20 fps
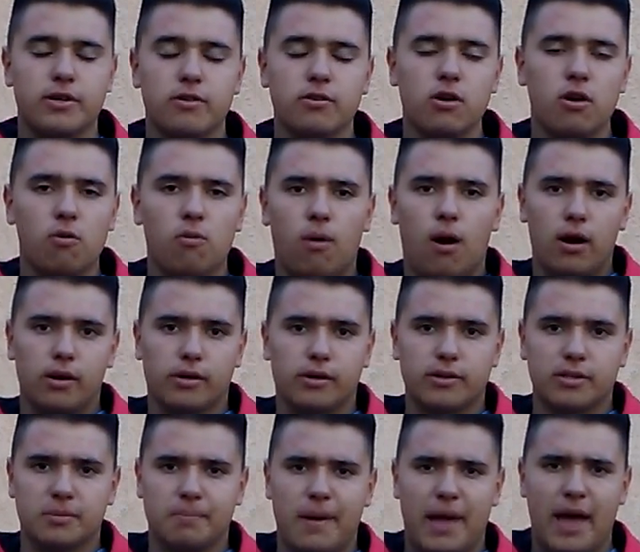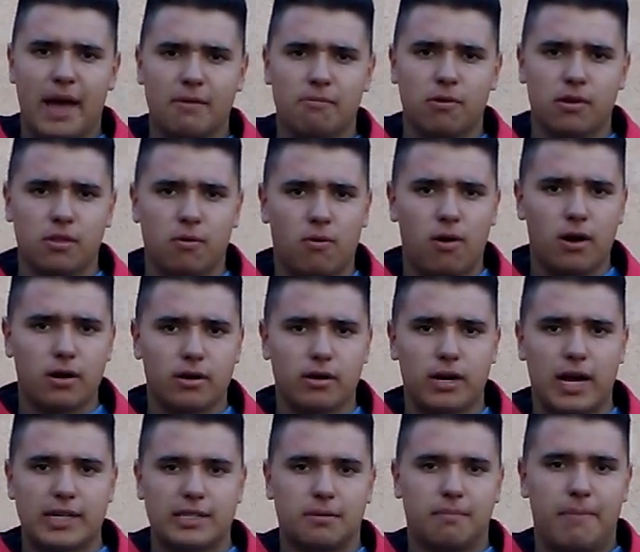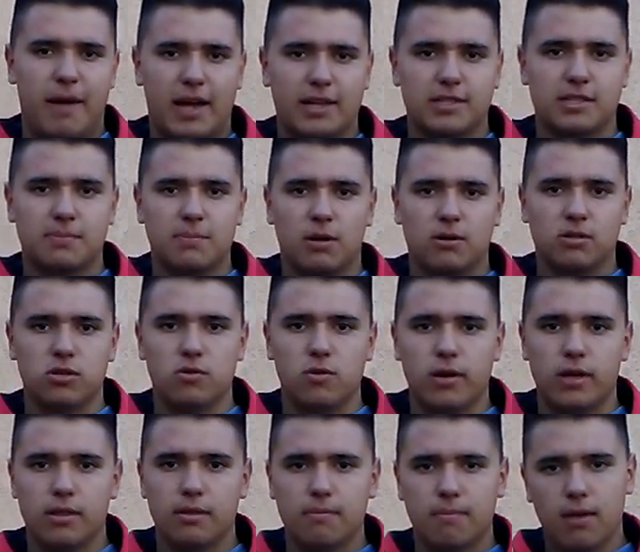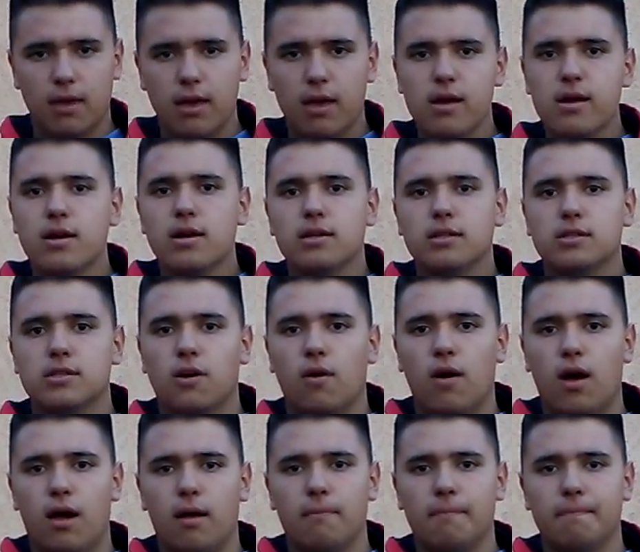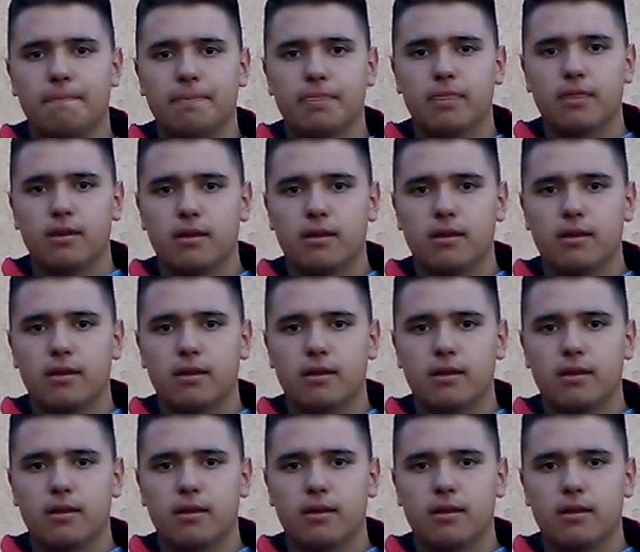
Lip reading: And you know water is bad when the water has a bad smell to it. So